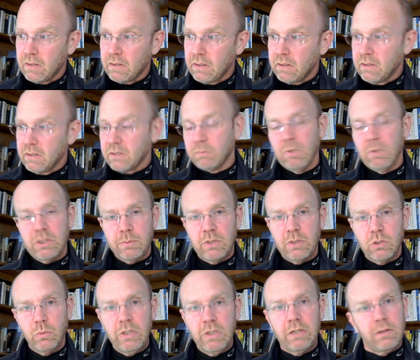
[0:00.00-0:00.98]
is much,
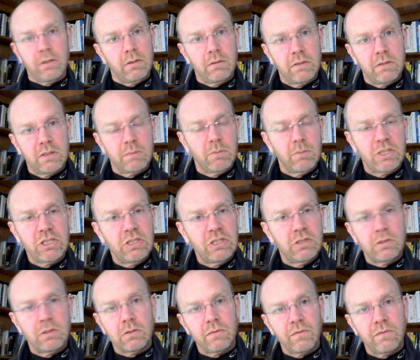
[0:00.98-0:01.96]
much weaker. It's much
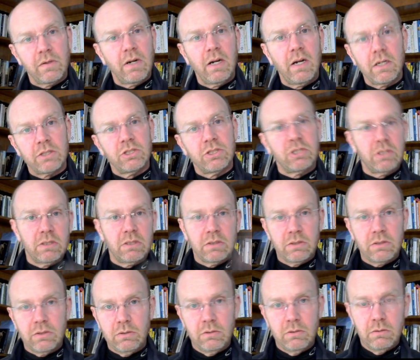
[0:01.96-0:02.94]
easier for an oxygen
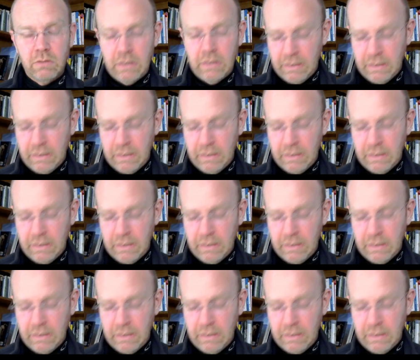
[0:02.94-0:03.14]
to